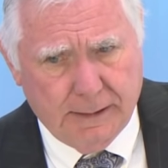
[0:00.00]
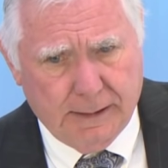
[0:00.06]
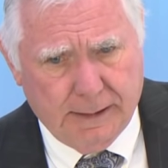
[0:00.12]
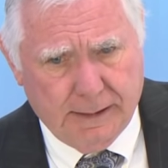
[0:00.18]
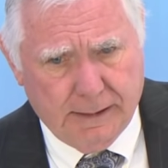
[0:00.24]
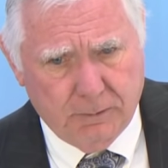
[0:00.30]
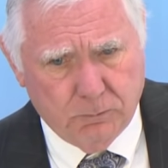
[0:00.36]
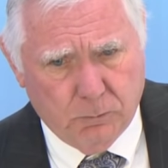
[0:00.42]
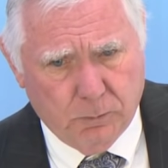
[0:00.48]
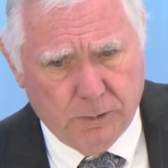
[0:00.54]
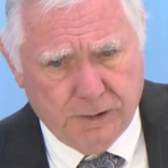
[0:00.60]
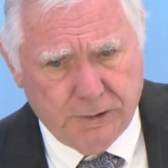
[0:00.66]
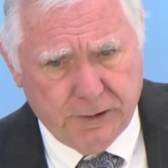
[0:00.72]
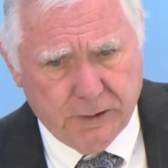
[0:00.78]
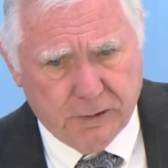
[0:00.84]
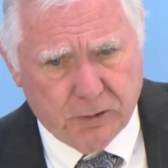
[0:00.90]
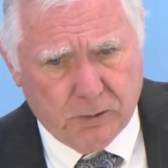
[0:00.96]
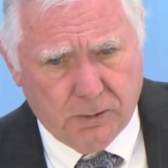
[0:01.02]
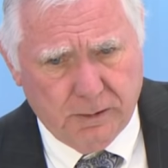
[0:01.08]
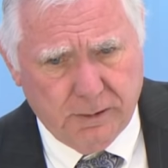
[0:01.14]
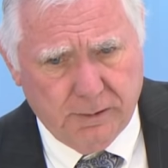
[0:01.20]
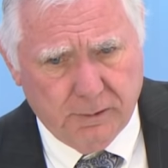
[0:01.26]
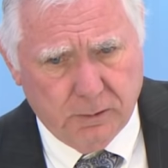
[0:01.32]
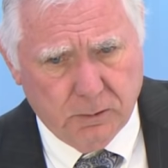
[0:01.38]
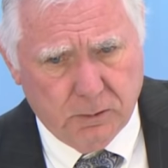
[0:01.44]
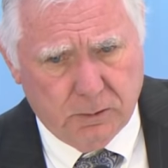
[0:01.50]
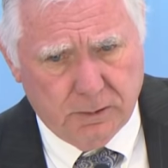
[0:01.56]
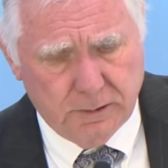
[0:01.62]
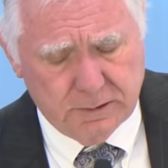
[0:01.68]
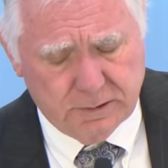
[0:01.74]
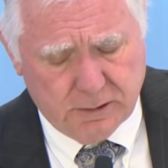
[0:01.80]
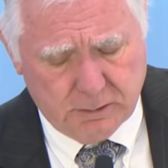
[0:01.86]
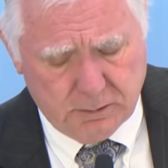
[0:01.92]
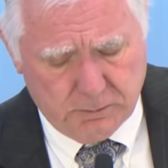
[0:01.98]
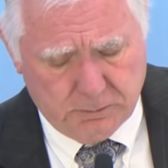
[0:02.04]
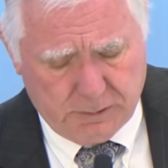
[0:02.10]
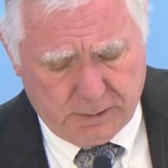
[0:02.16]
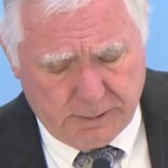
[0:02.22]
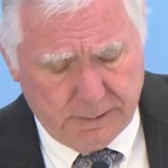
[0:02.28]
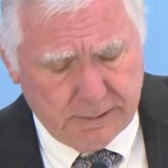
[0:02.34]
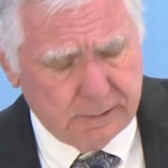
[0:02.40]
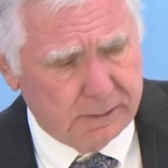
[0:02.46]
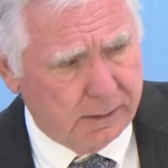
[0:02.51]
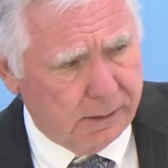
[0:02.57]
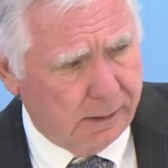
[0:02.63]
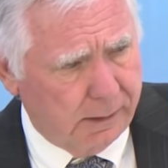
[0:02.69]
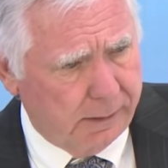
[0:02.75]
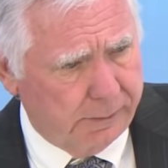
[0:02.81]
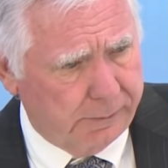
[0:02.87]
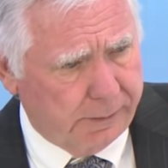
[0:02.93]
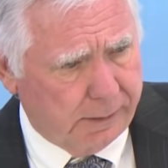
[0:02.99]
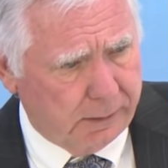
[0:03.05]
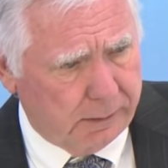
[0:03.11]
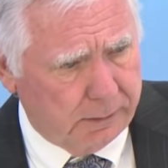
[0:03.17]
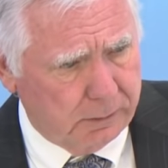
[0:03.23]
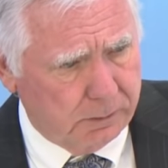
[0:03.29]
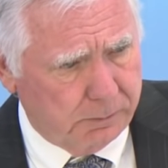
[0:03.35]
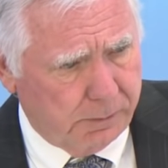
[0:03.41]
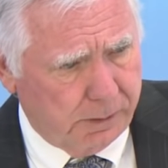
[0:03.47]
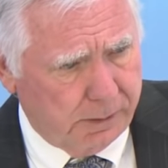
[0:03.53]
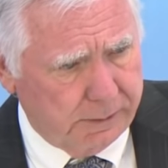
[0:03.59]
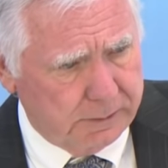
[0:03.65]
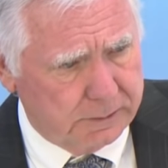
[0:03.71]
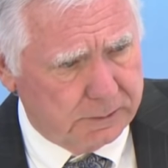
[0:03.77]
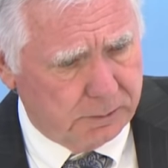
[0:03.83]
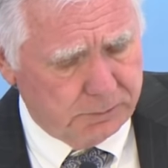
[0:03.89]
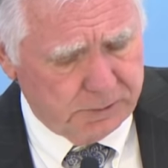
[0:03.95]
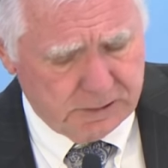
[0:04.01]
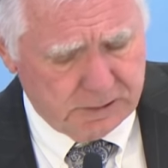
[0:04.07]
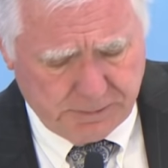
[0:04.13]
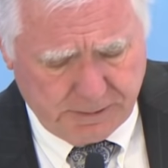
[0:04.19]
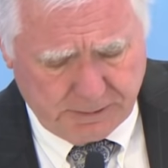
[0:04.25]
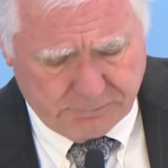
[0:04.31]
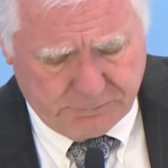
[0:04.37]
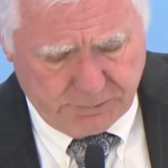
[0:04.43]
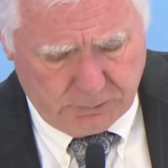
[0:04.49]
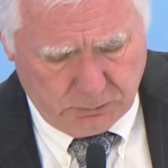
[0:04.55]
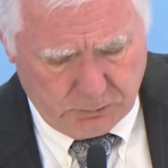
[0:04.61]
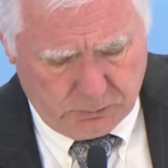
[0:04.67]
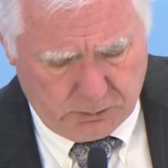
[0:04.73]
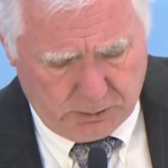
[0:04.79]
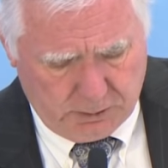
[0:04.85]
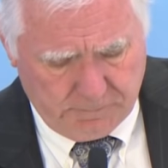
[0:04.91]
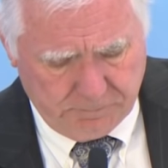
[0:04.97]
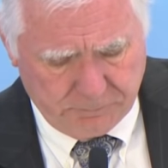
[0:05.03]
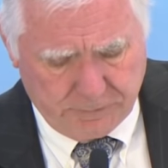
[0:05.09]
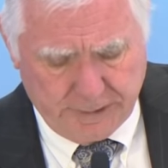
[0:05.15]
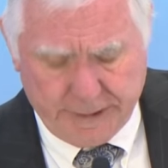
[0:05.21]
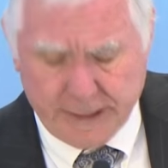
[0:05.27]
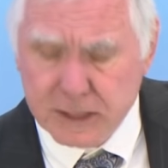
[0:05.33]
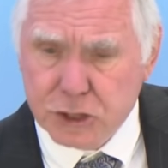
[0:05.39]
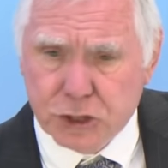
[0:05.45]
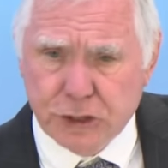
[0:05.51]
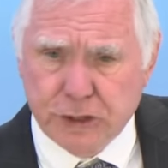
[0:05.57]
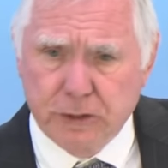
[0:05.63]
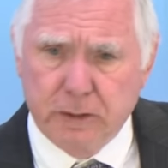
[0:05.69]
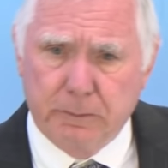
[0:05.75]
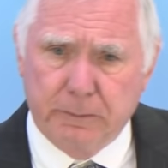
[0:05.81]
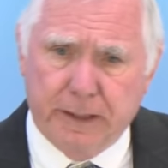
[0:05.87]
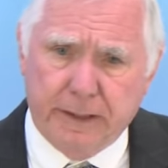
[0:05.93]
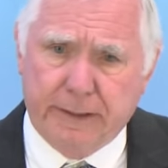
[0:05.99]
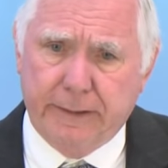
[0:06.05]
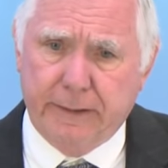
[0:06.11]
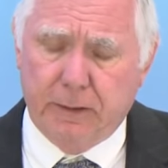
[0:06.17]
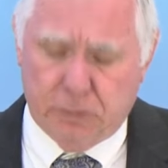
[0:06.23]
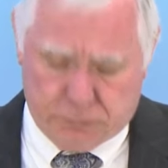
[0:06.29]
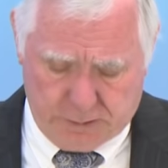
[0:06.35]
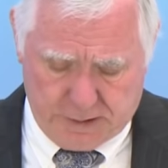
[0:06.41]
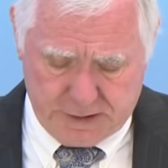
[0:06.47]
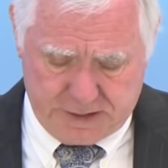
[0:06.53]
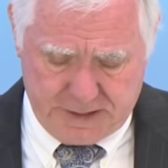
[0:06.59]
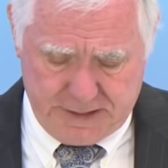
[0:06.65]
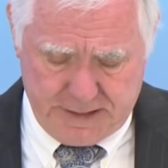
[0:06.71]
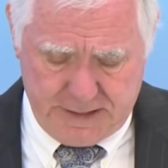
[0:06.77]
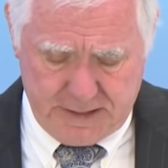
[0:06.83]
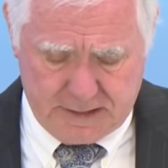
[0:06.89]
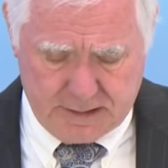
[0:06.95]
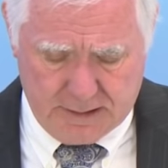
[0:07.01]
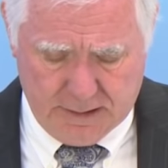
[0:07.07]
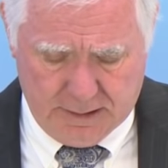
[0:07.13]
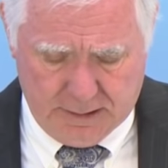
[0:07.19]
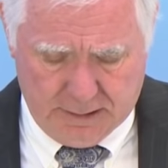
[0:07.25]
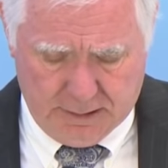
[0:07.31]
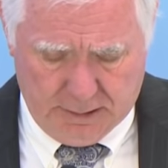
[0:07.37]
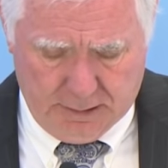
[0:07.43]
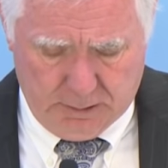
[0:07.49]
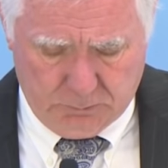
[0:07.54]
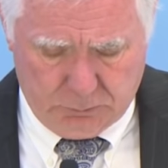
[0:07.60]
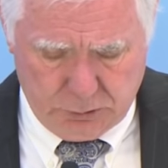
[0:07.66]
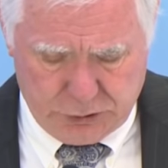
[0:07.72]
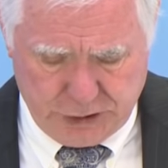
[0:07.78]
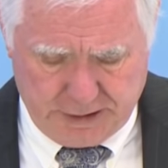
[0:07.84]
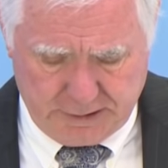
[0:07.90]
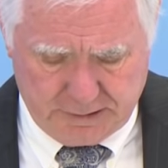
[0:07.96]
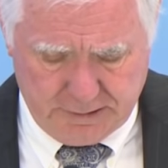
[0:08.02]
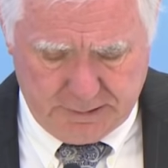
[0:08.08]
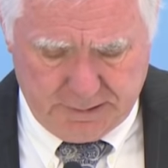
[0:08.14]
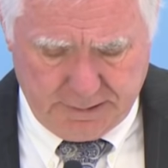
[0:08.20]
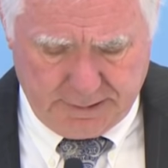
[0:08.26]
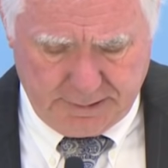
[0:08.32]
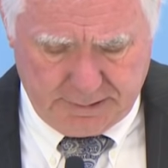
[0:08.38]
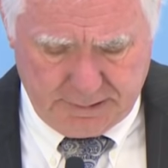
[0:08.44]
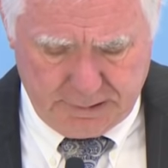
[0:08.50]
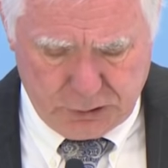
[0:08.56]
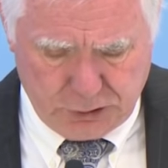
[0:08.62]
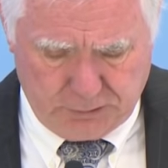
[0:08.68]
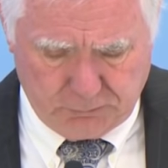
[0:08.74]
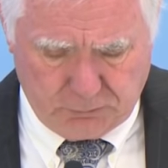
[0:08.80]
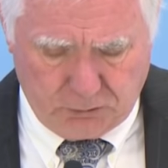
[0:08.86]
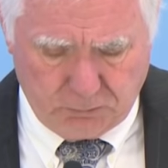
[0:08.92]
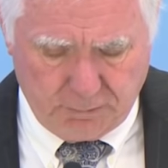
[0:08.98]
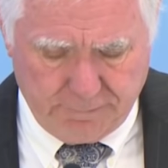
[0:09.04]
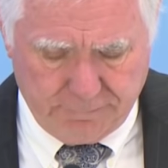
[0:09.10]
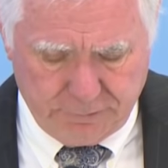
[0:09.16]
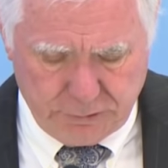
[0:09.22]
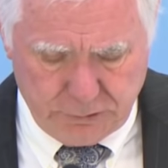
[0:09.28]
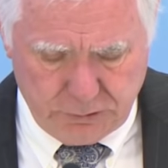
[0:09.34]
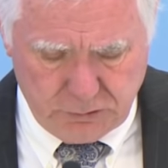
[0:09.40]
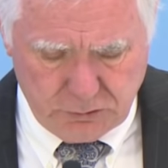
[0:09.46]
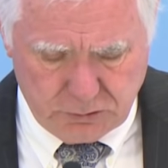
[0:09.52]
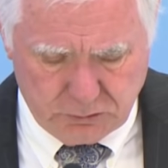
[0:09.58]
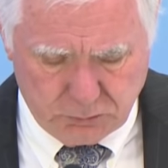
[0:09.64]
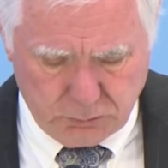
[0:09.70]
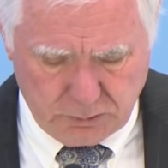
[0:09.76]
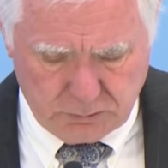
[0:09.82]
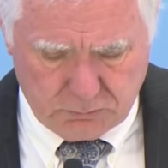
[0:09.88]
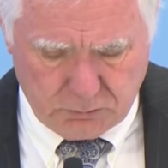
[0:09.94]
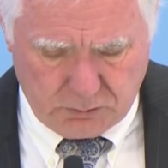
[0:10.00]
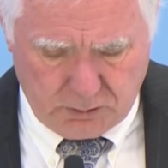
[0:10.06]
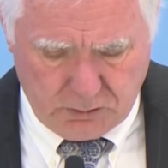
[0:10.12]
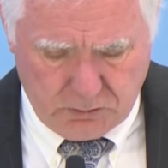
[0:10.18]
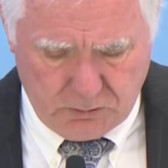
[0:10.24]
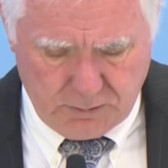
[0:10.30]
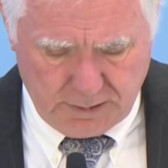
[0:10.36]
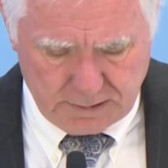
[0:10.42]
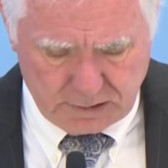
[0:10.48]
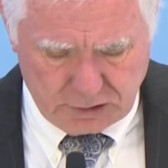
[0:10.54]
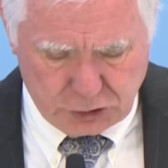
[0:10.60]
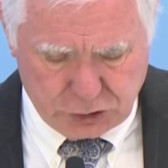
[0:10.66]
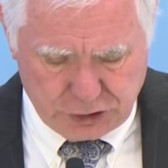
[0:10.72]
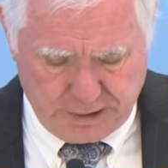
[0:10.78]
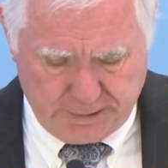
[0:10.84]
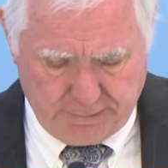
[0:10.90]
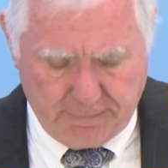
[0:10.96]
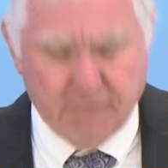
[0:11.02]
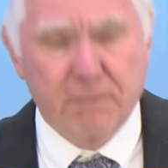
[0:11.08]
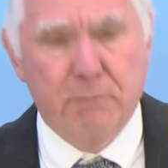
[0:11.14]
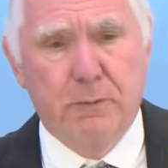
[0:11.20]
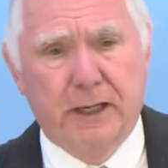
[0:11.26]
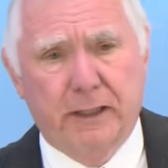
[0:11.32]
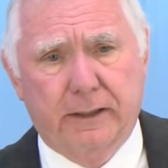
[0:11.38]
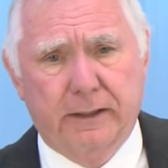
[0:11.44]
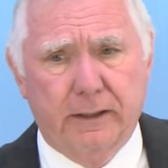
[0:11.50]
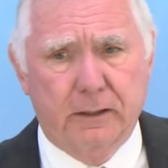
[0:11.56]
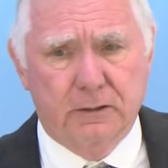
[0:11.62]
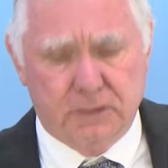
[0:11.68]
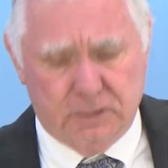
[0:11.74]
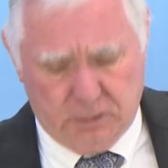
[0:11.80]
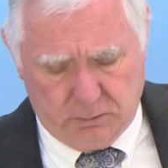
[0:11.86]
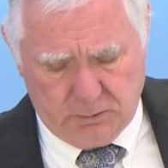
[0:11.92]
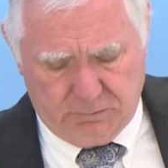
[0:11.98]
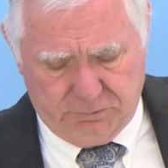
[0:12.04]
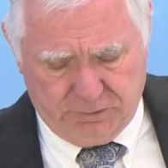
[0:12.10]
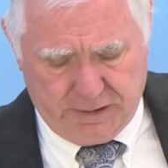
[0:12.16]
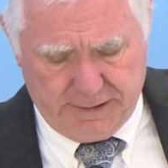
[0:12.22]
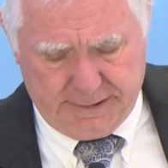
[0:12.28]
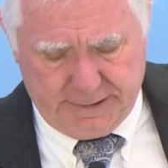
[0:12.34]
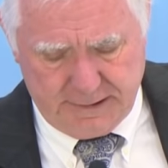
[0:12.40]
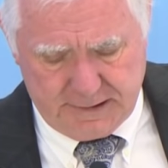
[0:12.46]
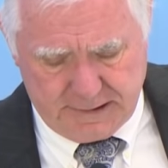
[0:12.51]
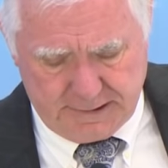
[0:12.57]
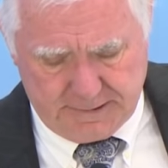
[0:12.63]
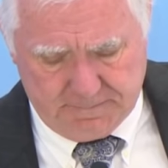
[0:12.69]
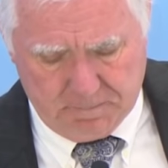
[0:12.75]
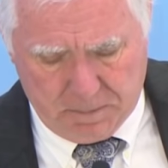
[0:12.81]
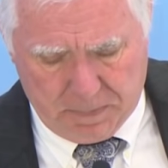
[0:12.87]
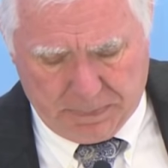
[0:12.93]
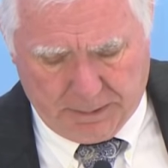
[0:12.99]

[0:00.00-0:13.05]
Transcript: And when the authority of the law is undermined, that undermines the respect for the law. Last year, the Medicare trustees projected that the general revenues would grow as a share of Medicare's total financing